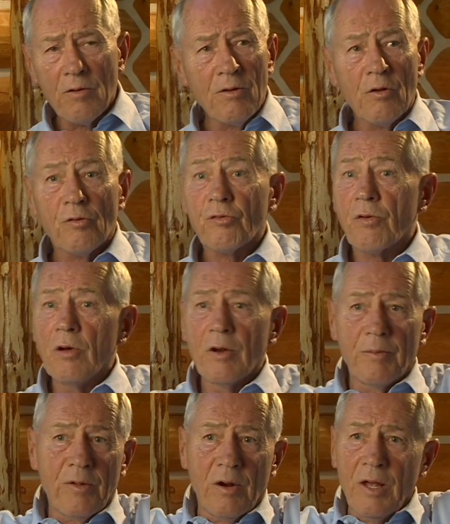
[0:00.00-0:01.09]
have just thrown
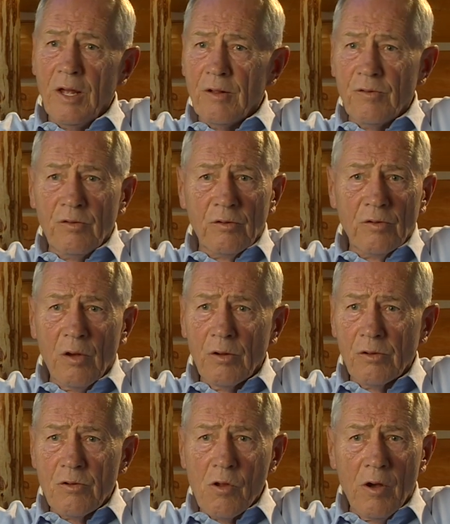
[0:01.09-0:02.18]
up their hands in
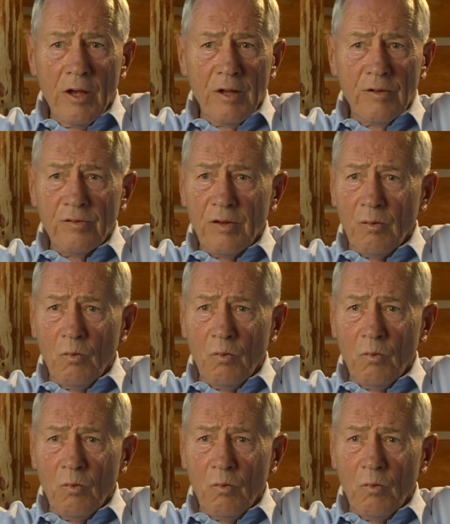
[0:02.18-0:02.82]
total joy and said,